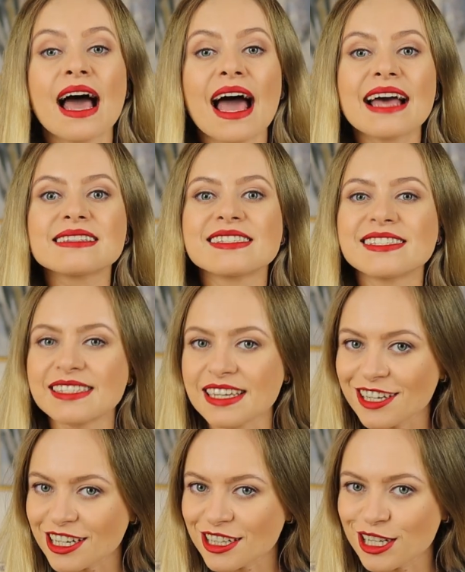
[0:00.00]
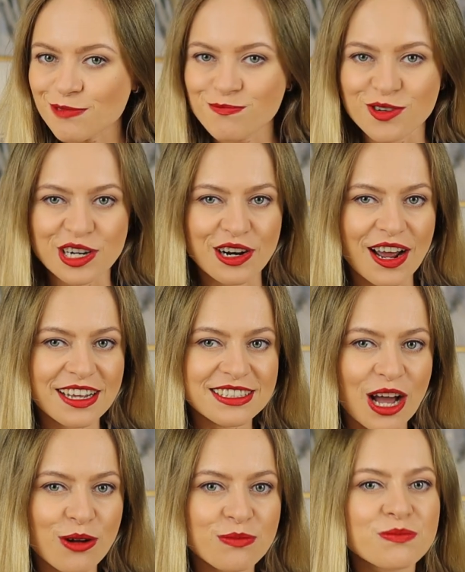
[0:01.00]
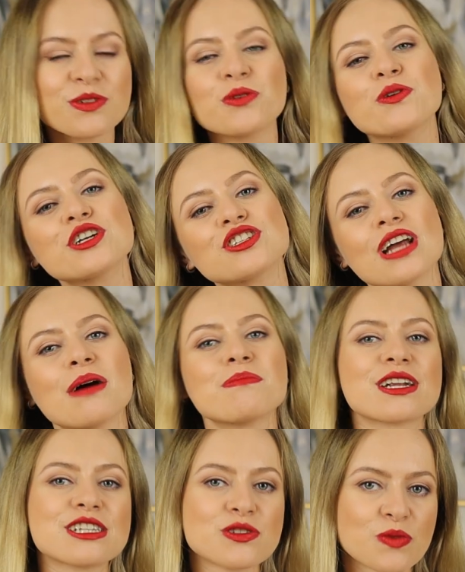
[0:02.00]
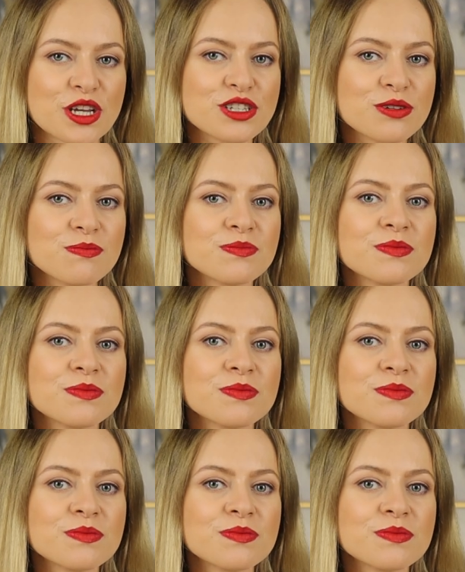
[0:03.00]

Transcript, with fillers: and secretly write down which number is which.